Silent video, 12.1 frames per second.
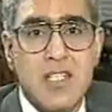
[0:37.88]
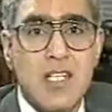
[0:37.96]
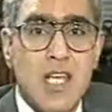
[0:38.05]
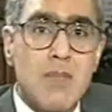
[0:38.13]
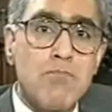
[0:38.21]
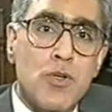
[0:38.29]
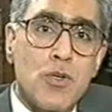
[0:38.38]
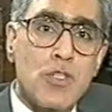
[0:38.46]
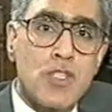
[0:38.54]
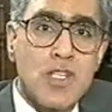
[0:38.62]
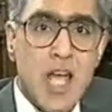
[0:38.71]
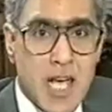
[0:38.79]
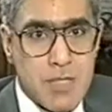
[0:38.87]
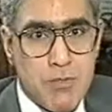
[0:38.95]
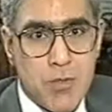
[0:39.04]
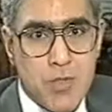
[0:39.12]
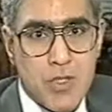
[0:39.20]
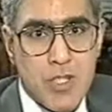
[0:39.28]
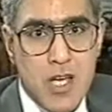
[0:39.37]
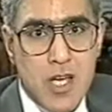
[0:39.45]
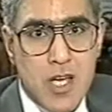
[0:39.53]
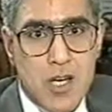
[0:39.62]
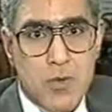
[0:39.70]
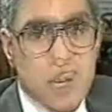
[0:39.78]
Indian imports and exports.
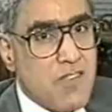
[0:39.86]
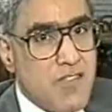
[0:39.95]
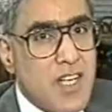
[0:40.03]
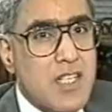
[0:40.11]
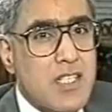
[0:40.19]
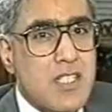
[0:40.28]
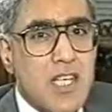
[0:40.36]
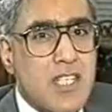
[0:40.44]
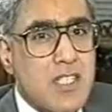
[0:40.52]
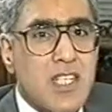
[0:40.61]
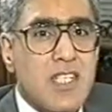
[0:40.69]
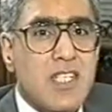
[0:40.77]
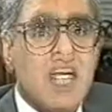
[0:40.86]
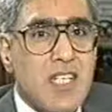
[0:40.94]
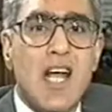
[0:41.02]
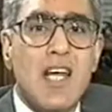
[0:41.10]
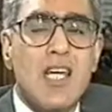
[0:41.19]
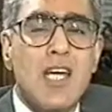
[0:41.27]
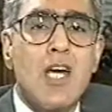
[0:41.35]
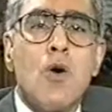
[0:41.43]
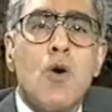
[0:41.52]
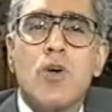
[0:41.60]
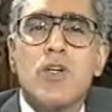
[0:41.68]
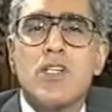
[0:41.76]
With the figures steadily declining,
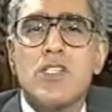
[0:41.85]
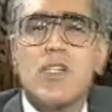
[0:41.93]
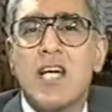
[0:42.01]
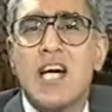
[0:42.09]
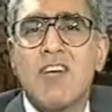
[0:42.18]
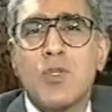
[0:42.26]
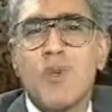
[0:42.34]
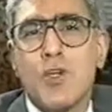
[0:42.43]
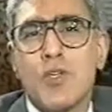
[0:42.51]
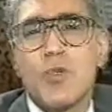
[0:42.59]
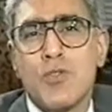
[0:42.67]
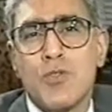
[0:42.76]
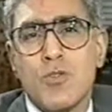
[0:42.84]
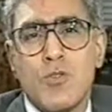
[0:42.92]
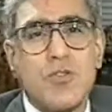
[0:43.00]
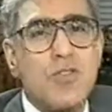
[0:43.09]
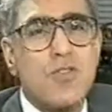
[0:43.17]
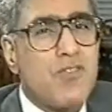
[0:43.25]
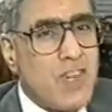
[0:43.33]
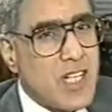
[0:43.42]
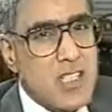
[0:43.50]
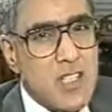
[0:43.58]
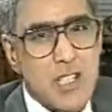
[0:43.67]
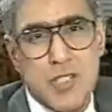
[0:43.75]
what is the government going to do to
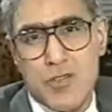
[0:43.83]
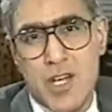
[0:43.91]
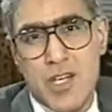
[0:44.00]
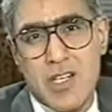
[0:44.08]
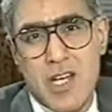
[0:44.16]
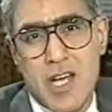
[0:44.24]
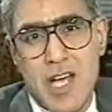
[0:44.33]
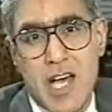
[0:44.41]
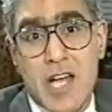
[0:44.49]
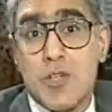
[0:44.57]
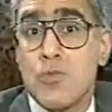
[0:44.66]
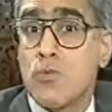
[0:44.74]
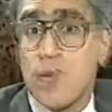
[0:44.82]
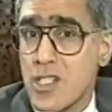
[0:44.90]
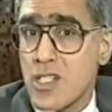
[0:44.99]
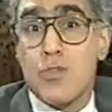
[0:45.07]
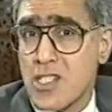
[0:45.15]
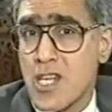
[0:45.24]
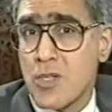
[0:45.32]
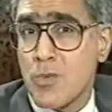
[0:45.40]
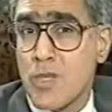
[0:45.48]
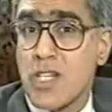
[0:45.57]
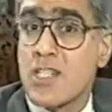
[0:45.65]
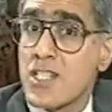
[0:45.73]
reverse this trend, and to what
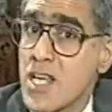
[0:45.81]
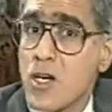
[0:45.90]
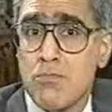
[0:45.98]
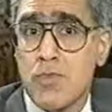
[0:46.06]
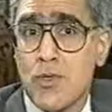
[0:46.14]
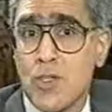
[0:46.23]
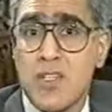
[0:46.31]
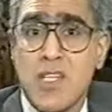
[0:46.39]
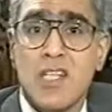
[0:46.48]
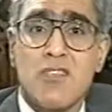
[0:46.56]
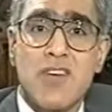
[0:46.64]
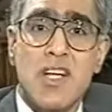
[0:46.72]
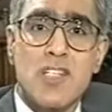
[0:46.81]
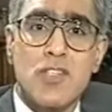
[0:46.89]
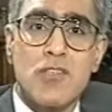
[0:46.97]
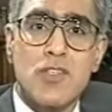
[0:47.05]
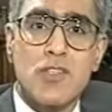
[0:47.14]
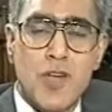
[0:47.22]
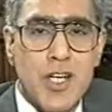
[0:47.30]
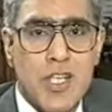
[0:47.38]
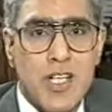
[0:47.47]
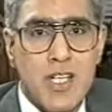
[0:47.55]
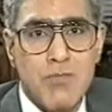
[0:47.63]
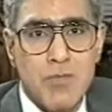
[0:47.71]
extent will it take on board the advice of the
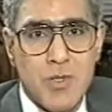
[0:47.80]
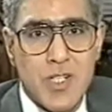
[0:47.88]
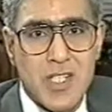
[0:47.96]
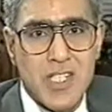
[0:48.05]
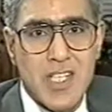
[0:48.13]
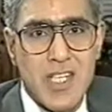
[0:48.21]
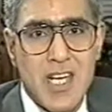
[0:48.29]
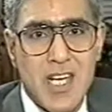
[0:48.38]
trading community?